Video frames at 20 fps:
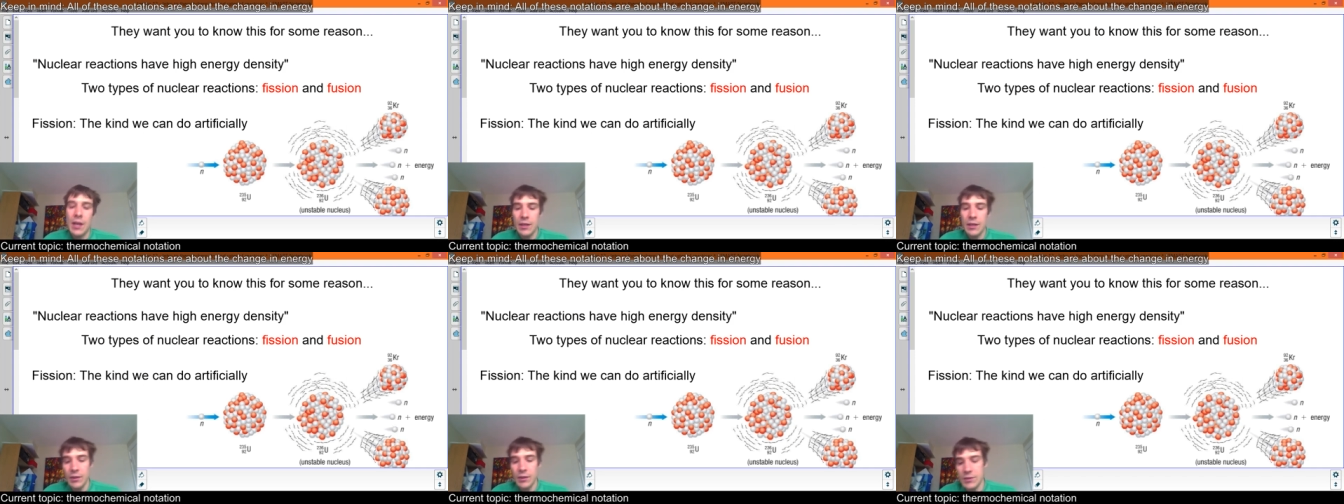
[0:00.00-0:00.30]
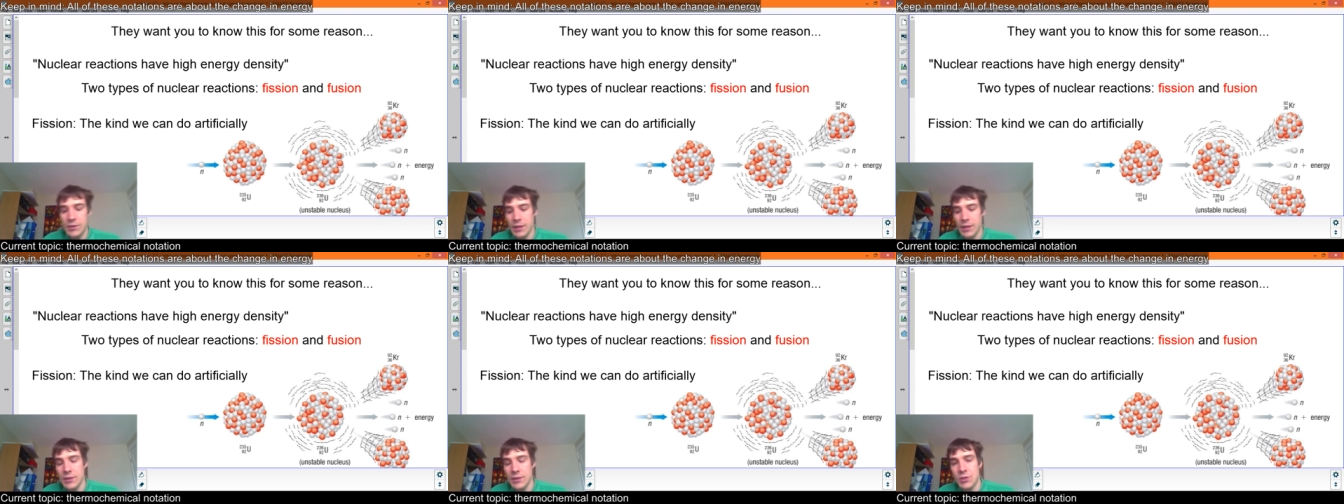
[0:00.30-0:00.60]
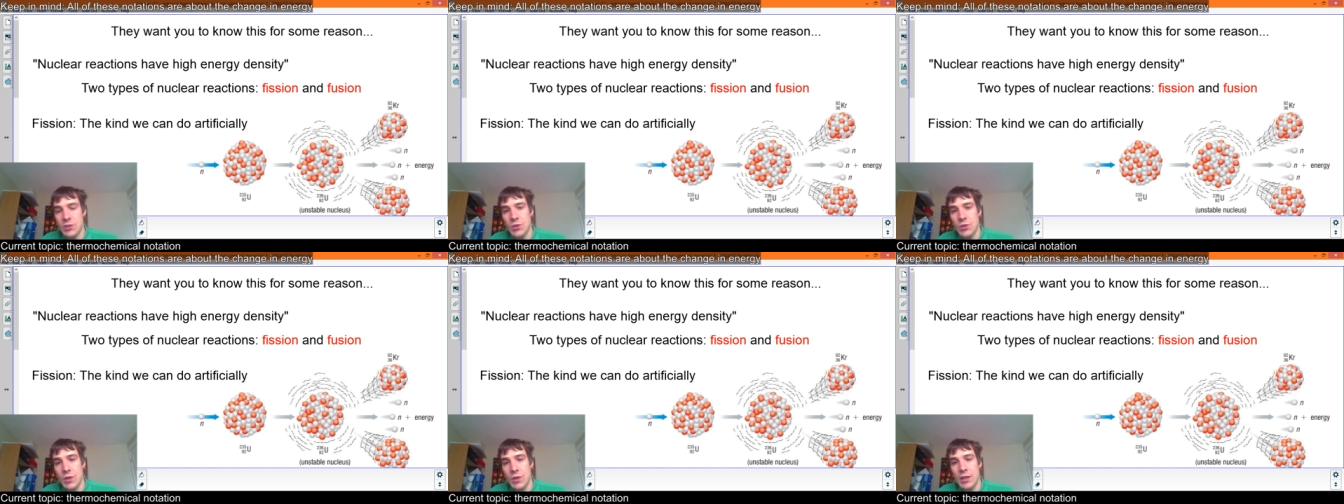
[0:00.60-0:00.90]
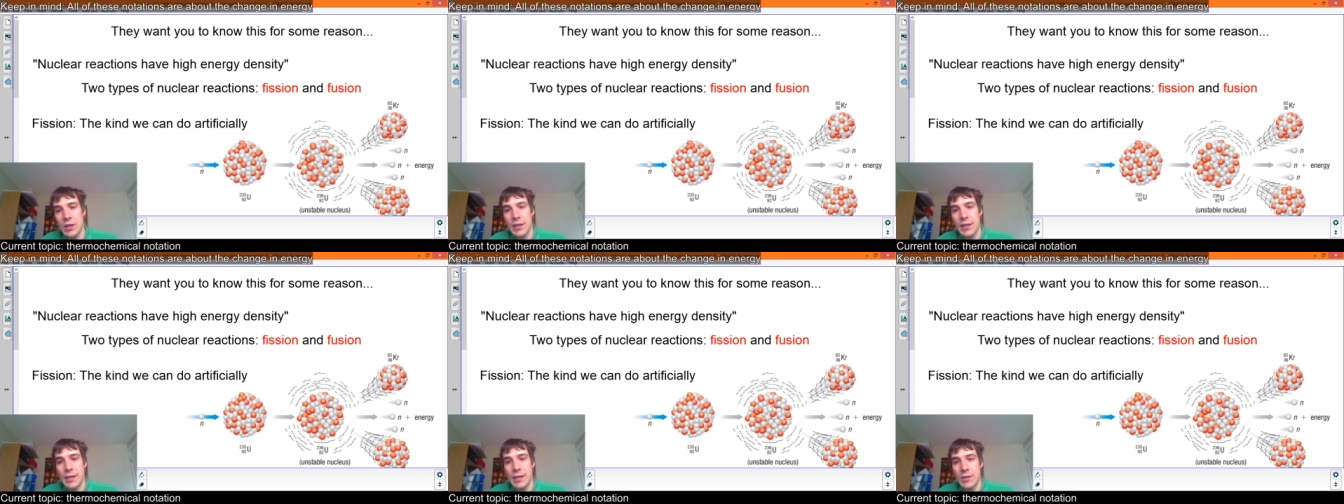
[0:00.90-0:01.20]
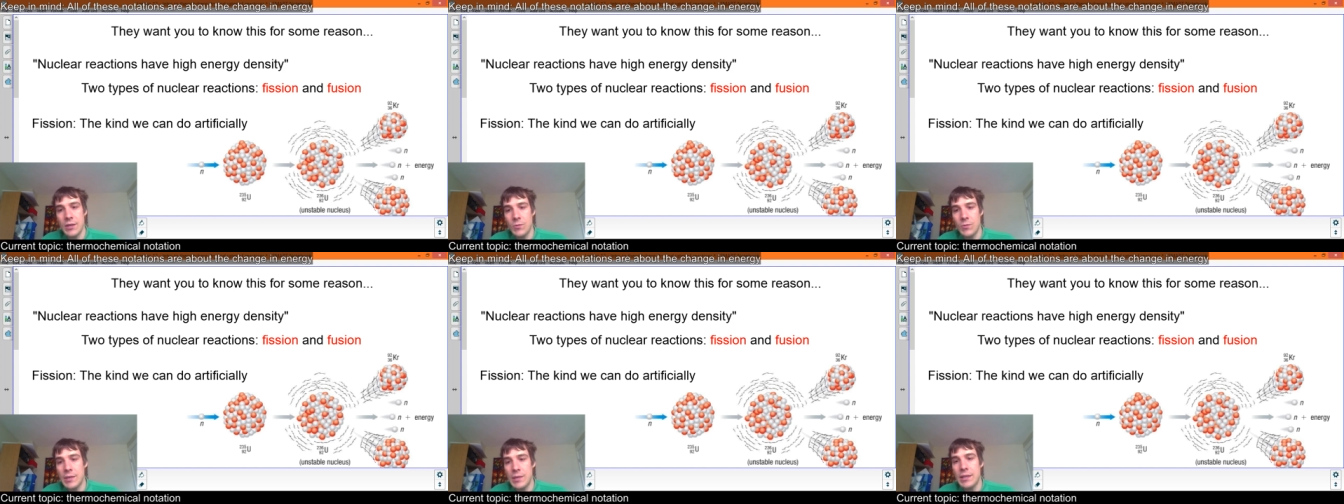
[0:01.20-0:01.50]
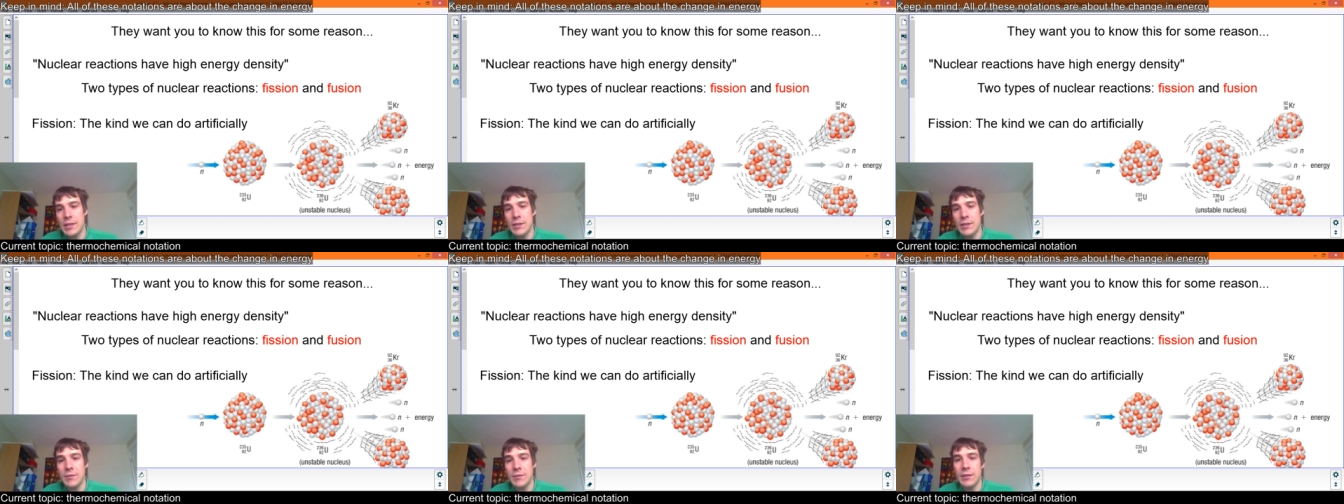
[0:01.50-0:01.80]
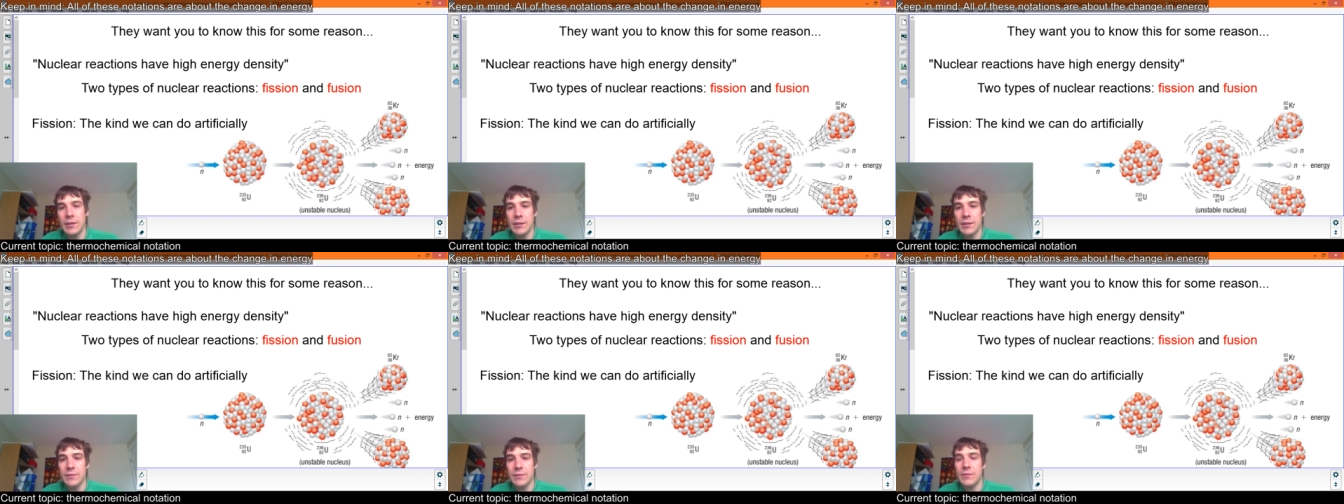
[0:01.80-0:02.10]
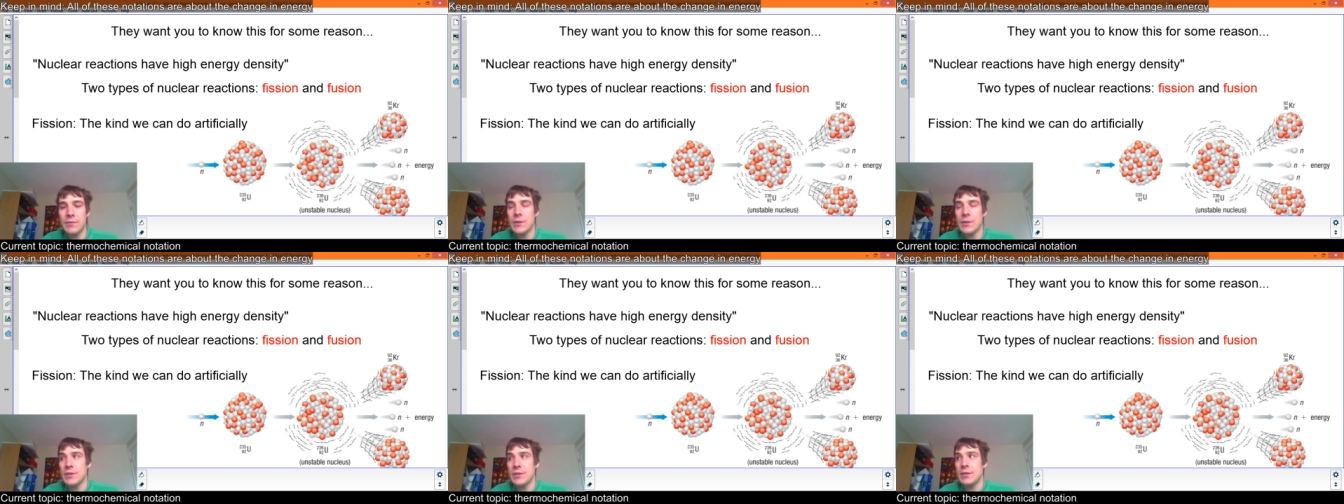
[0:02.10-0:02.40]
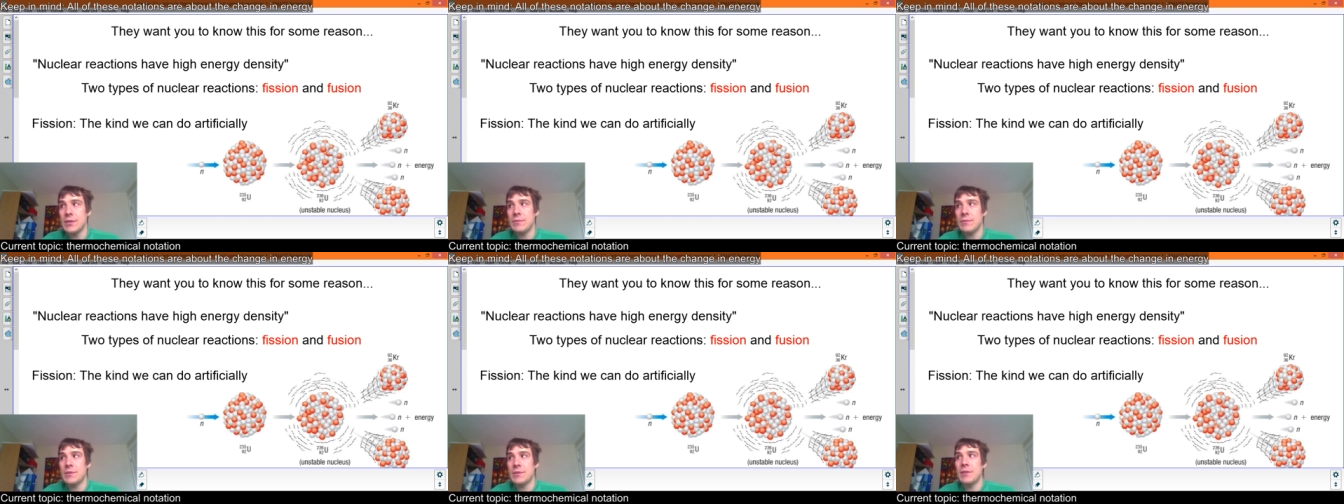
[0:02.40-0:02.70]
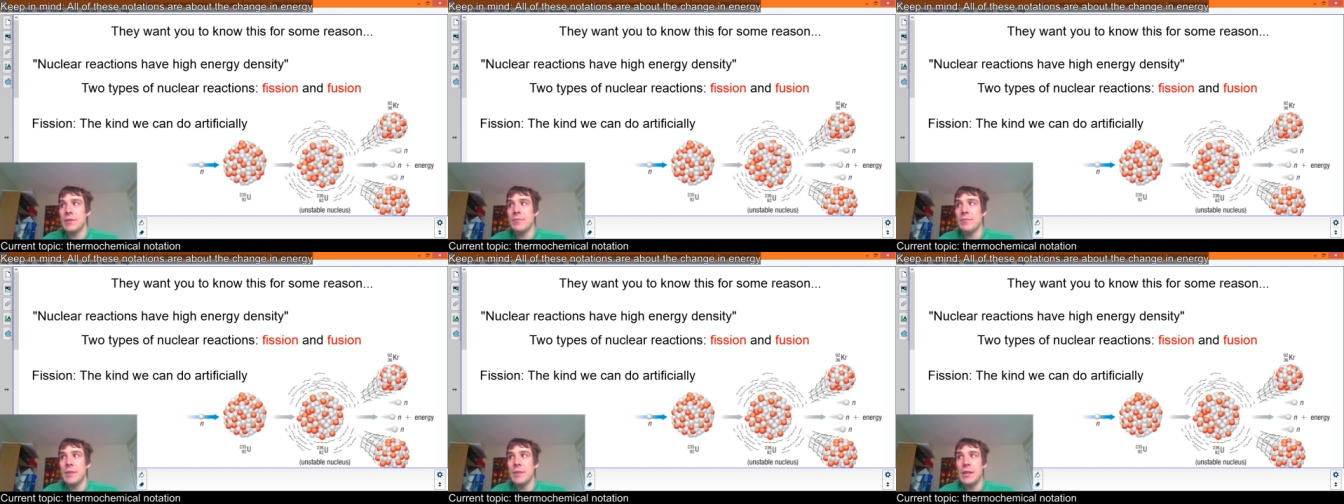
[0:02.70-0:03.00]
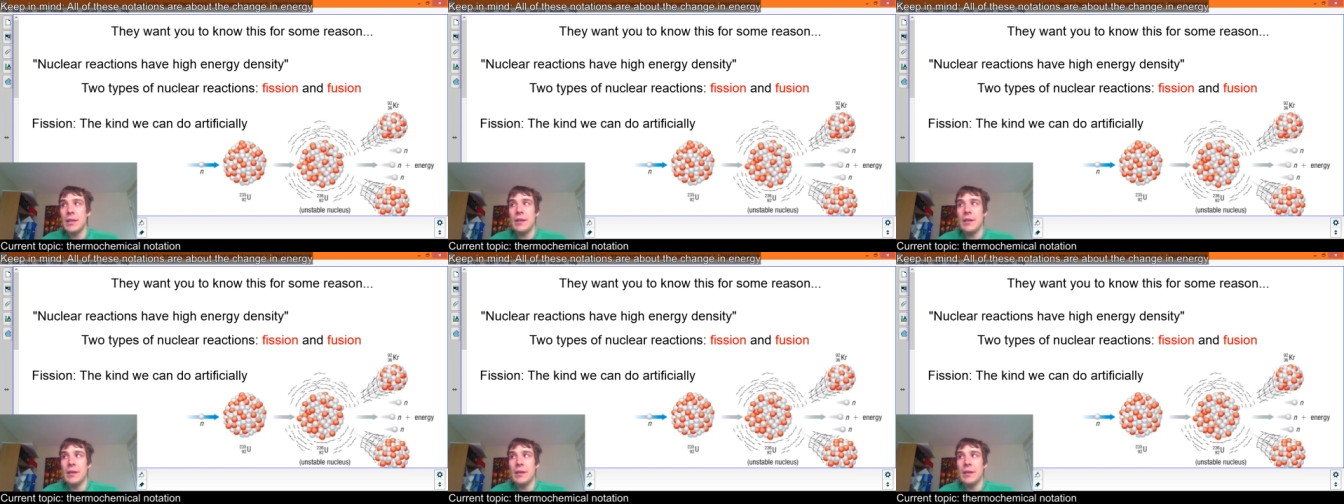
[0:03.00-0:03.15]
They're using the strong and weak nuclear forces, which are